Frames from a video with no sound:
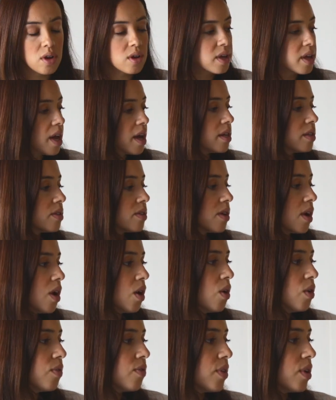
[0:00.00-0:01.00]
guests
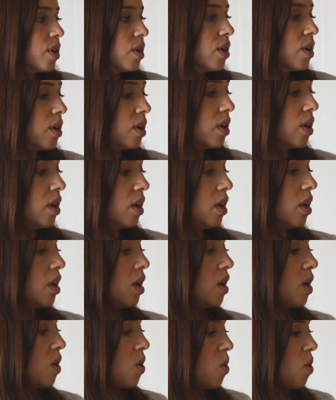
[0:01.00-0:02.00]
over
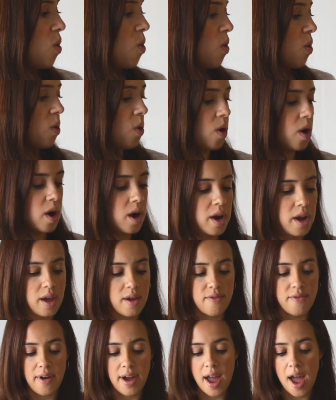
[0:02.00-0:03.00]
or
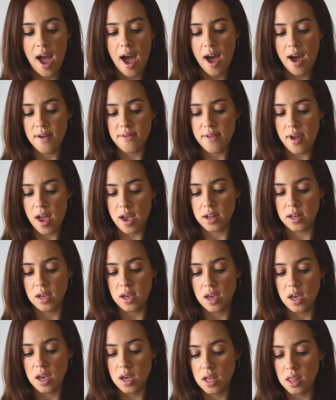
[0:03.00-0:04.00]
if I have
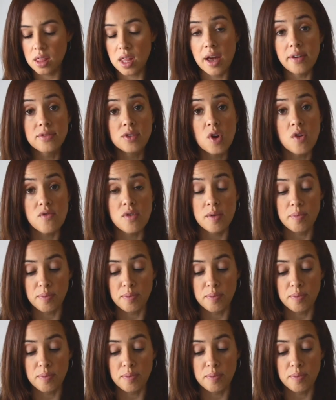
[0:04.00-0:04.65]
any leftover